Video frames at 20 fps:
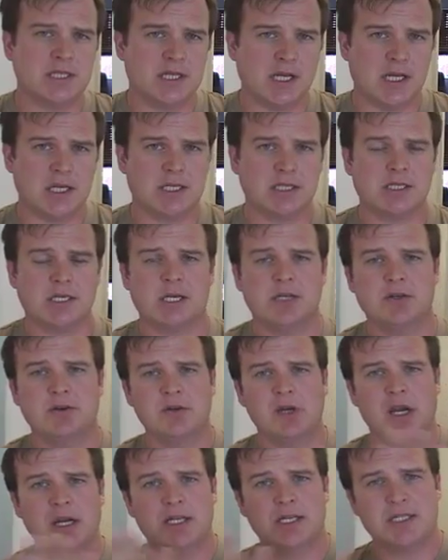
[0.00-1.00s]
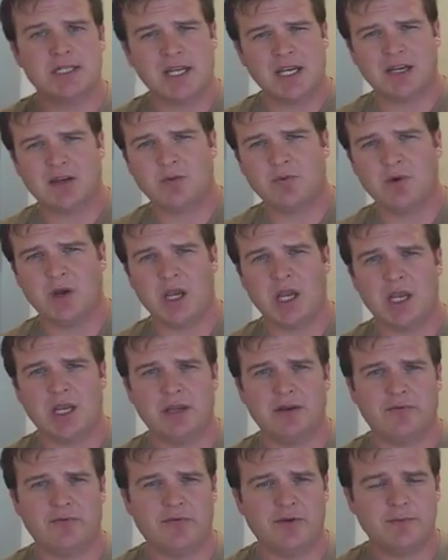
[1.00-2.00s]
dentist, I knew I had to take away
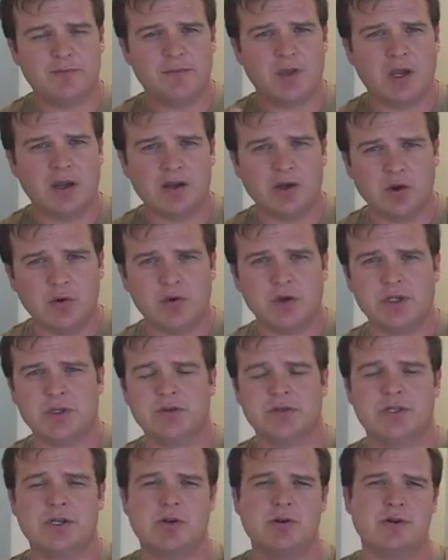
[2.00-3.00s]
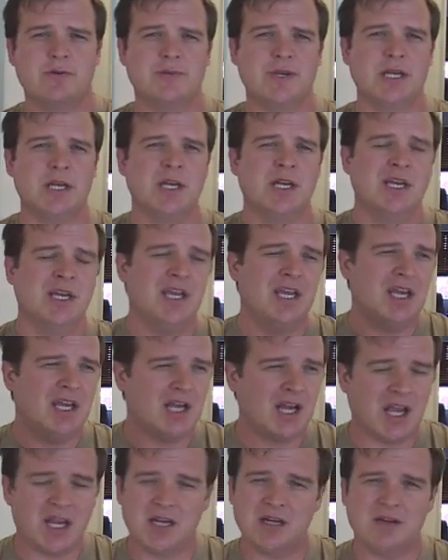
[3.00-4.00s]
from going to a tournament,
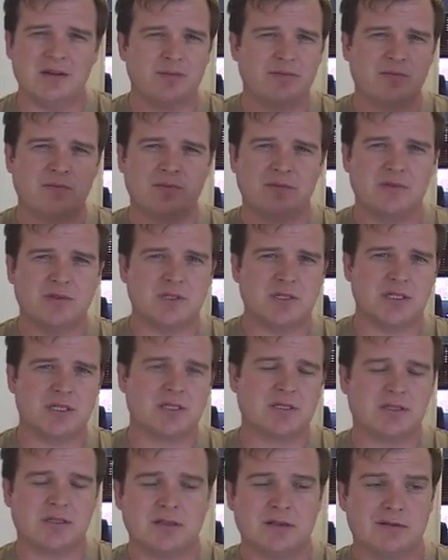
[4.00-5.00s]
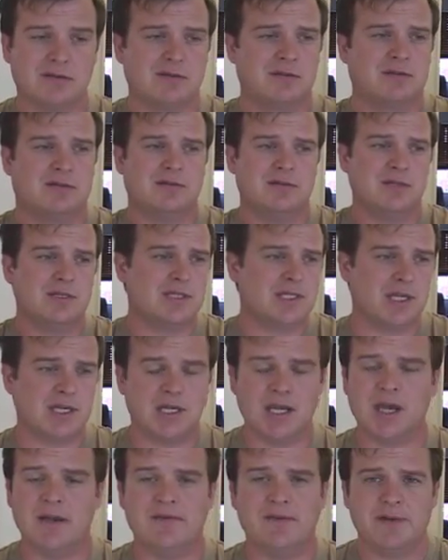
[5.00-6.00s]
and I ended up just
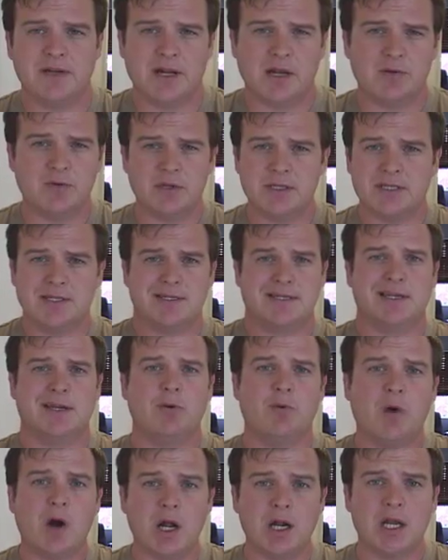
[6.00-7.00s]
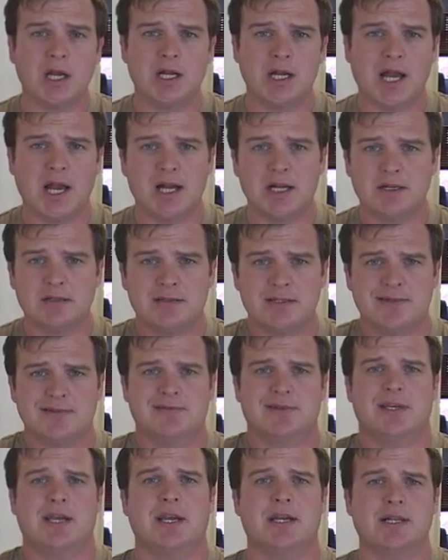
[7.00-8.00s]
saying F it, and I went to Tijuana and had a
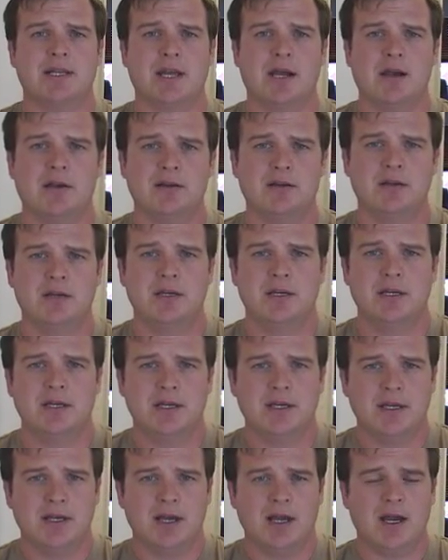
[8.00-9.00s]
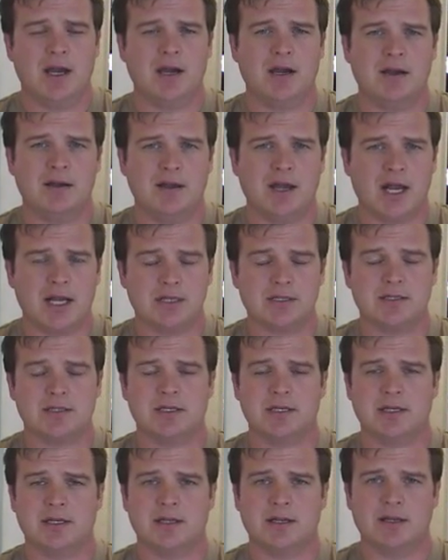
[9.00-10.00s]
tooth yanked out,
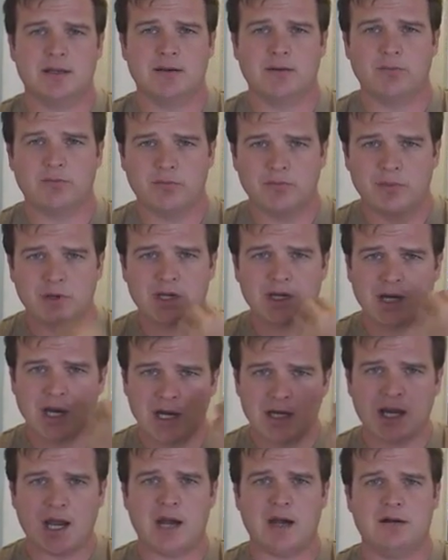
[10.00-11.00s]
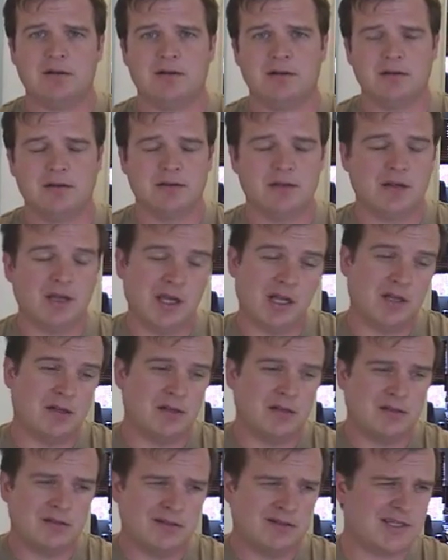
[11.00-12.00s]
actually cut out,
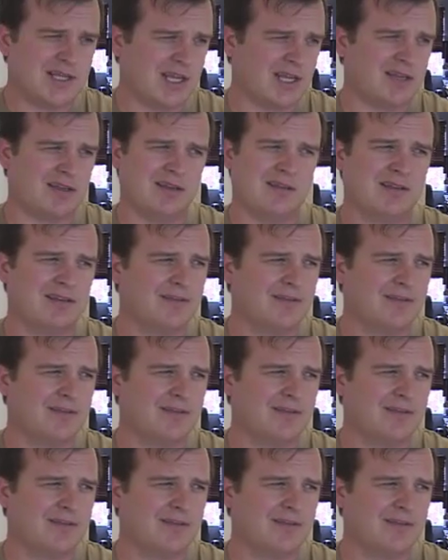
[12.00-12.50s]
and it's like,